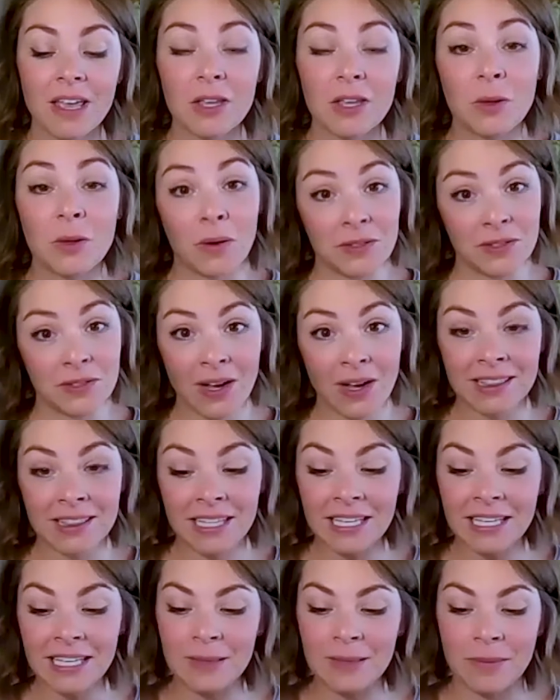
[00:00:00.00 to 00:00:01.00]
You also got
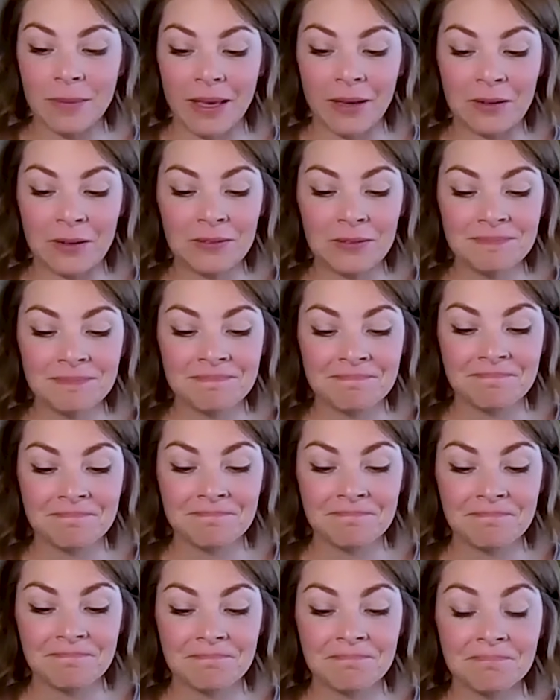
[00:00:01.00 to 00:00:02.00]
the email,
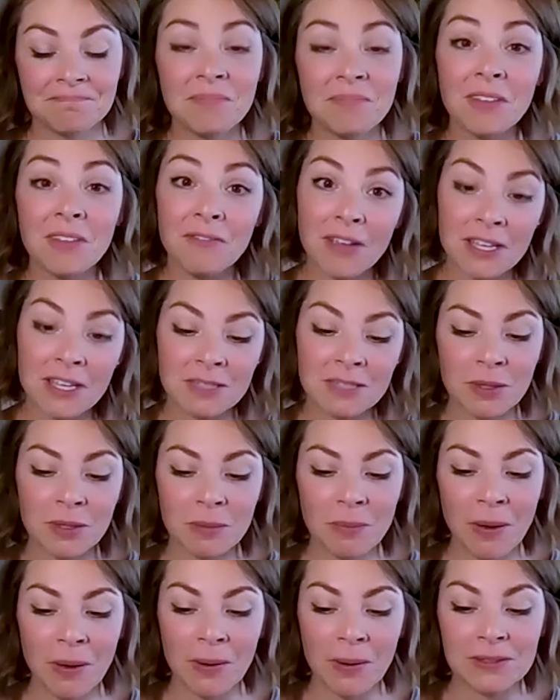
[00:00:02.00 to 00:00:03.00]
the
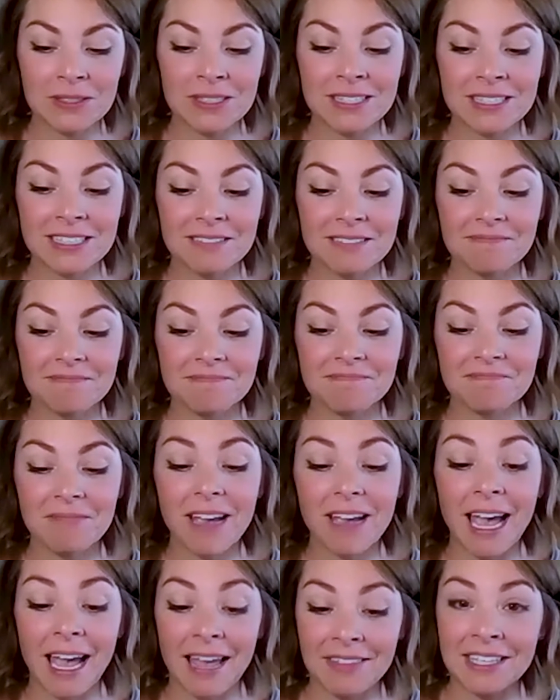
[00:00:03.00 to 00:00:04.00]
Facebook post,
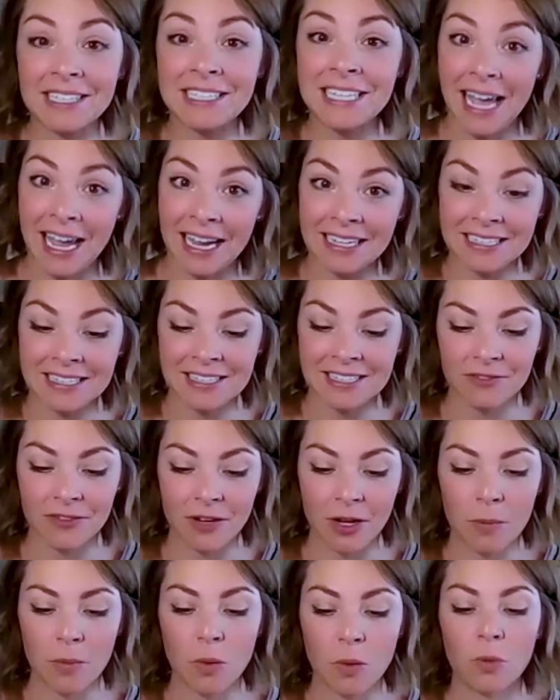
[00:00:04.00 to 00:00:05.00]
and the text
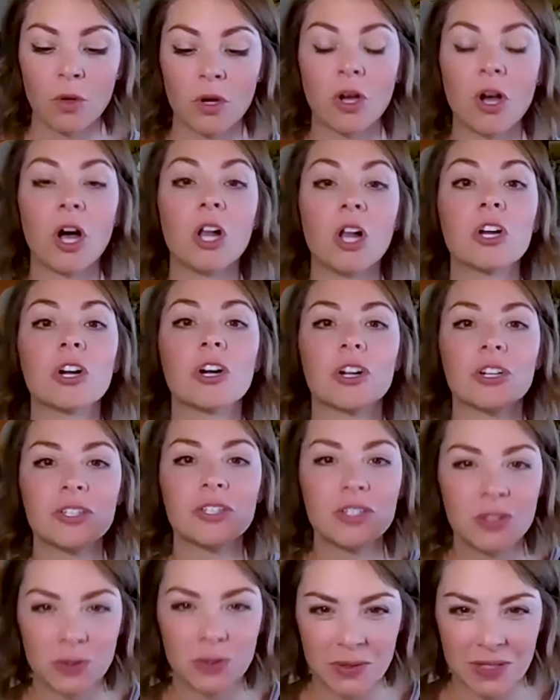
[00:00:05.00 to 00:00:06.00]
from, we'll call her
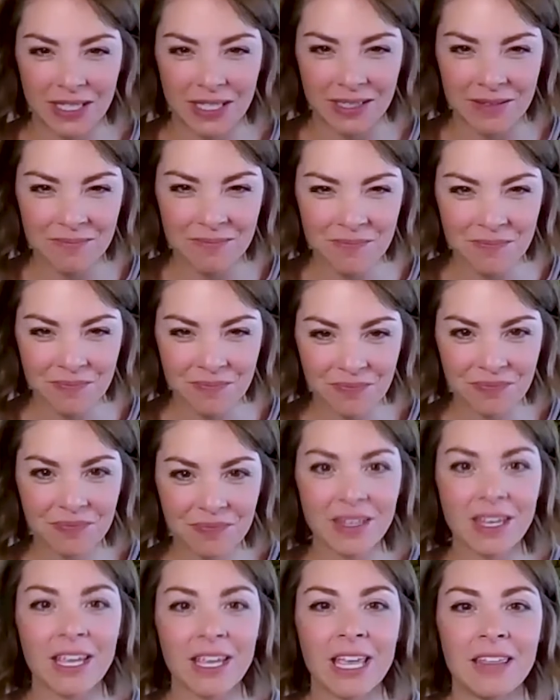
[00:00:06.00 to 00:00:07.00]
Susan
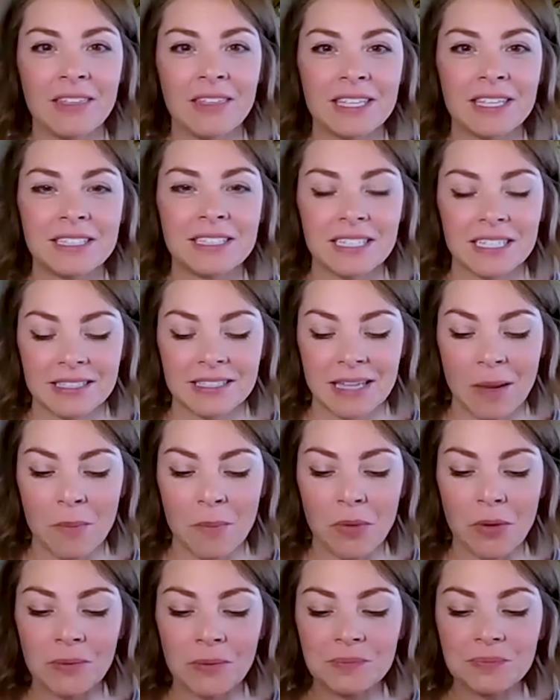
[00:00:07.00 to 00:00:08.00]
in this
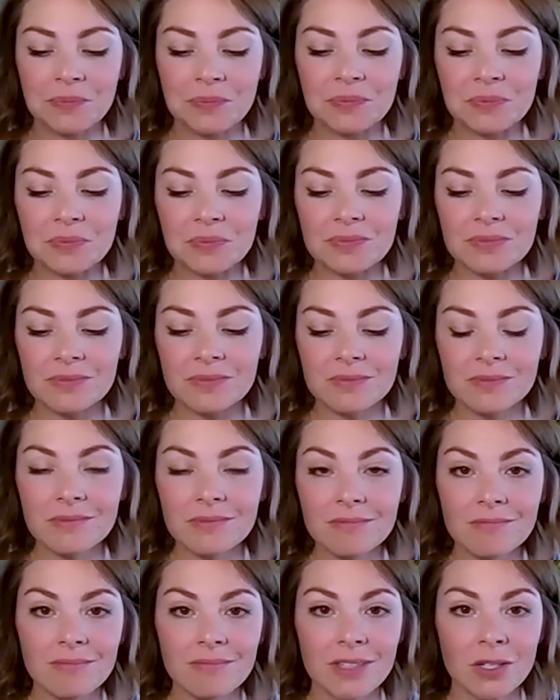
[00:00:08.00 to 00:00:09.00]
example,
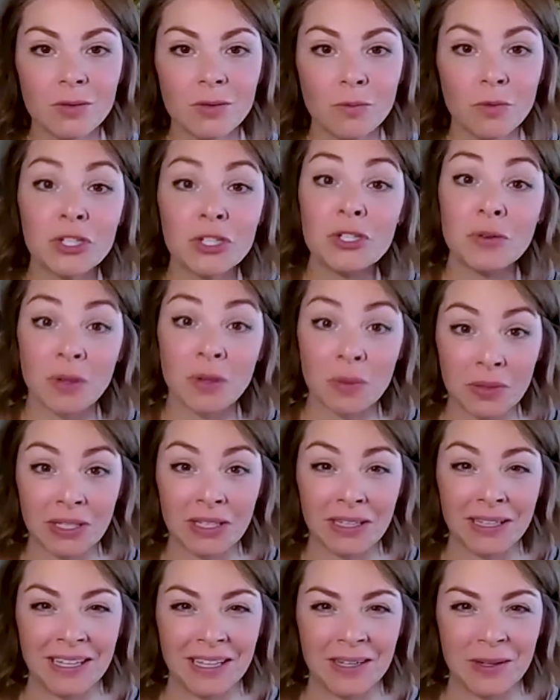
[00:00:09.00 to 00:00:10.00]
which you
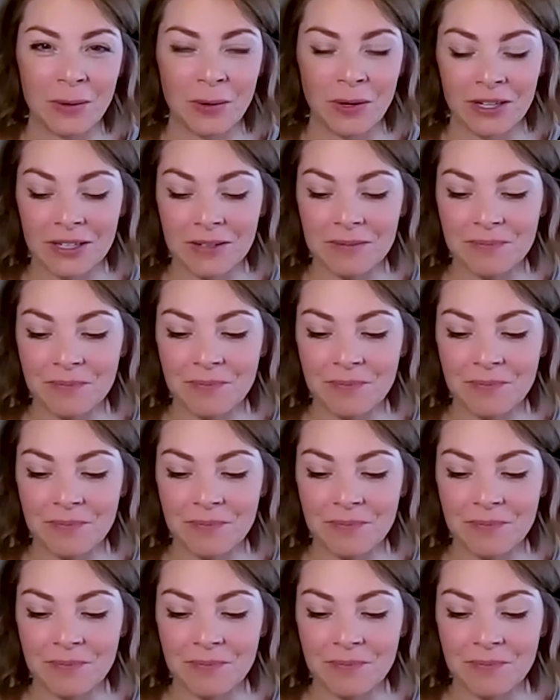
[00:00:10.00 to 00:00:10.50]
completely ignored.